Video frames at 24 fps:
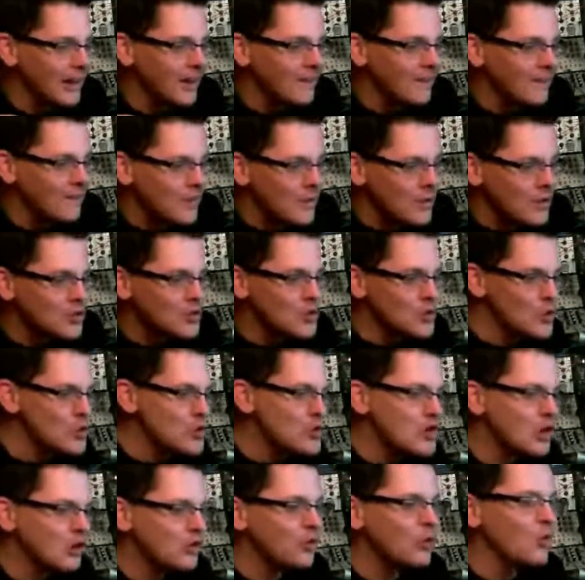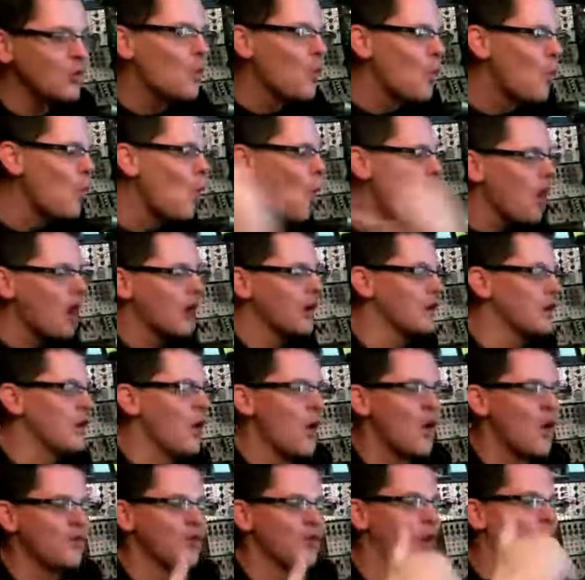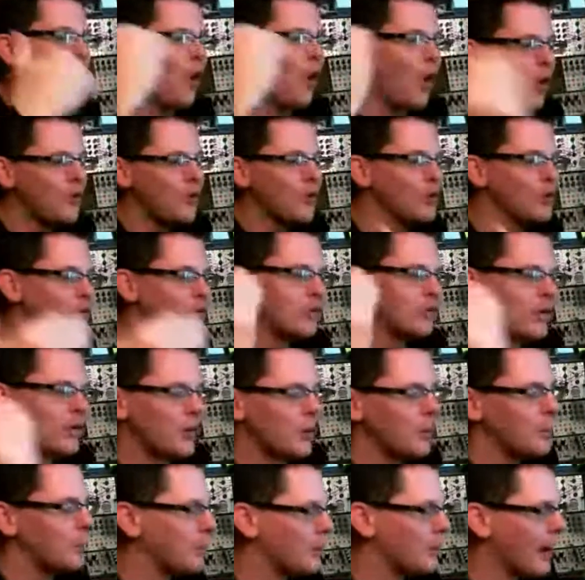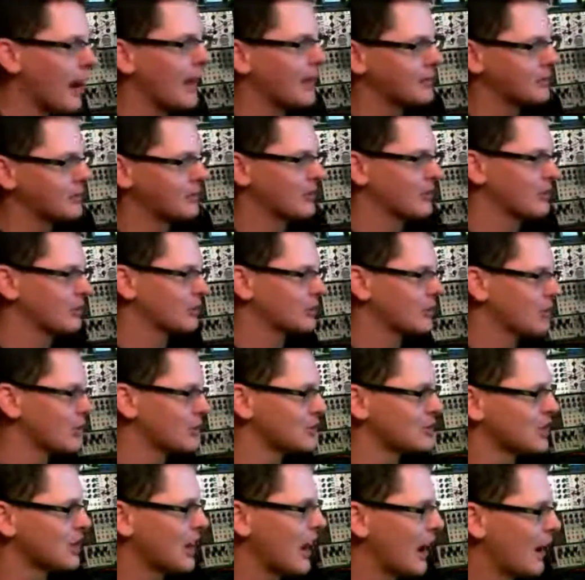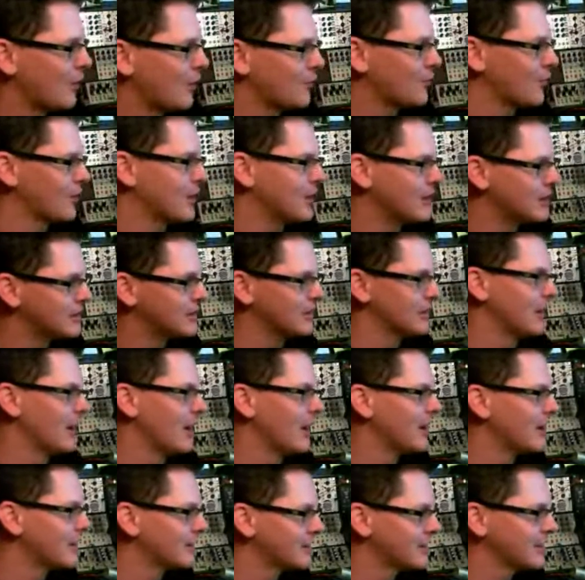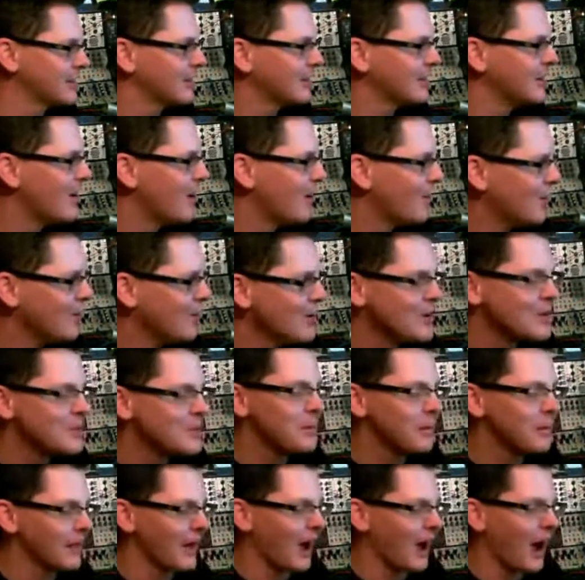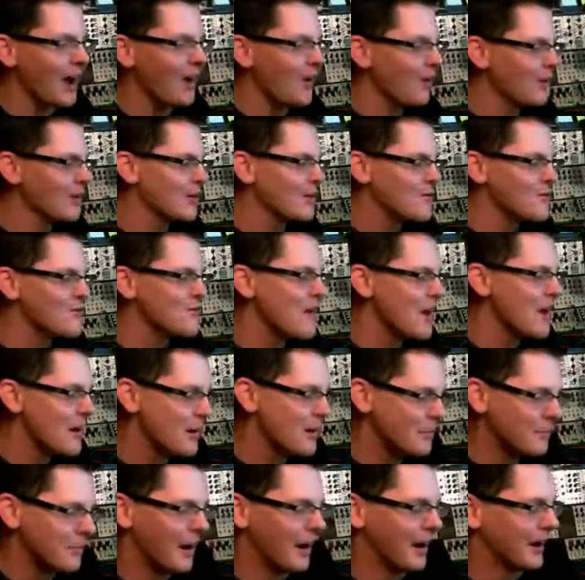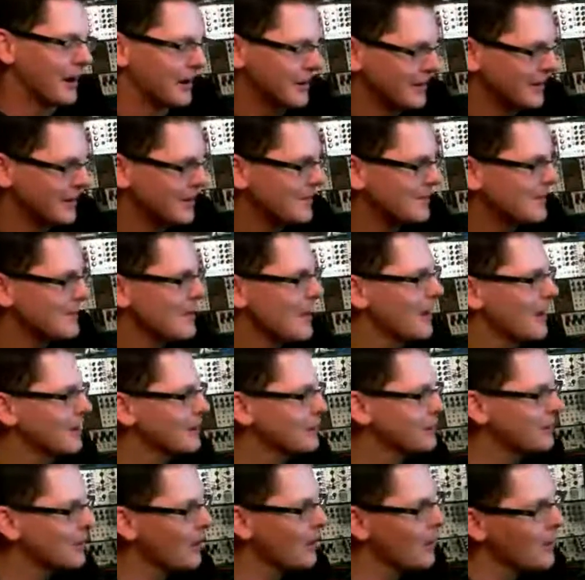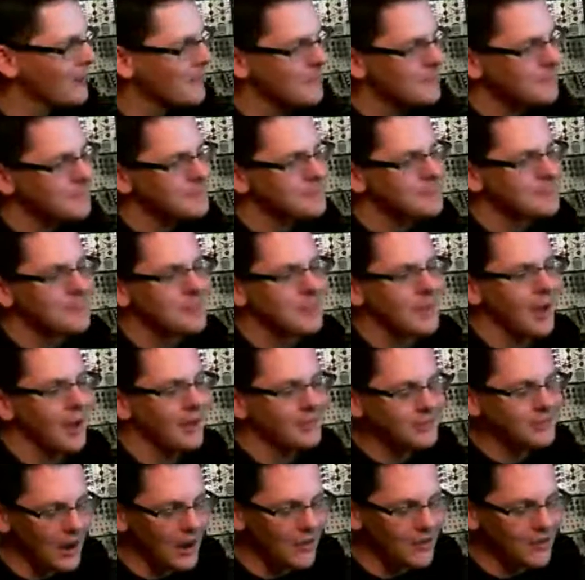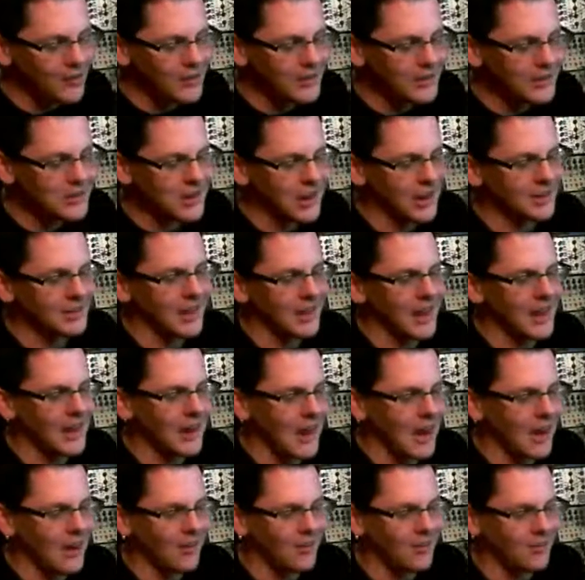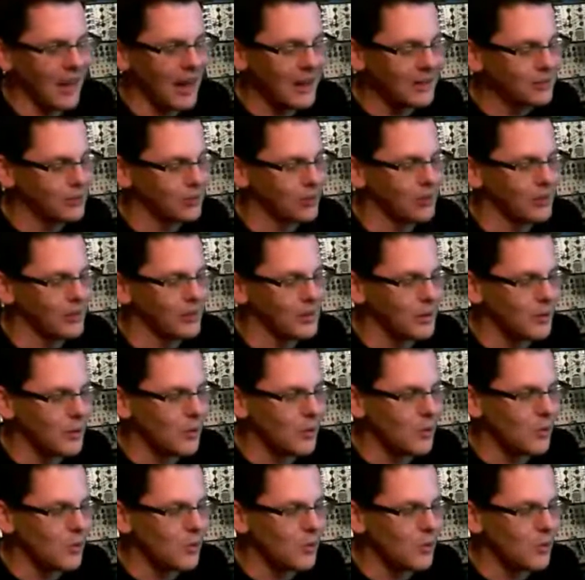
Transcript: you just won over all those little brats that are searching out for Easter eggs. Like, I already found mine. So definitely check that out. That's really cool.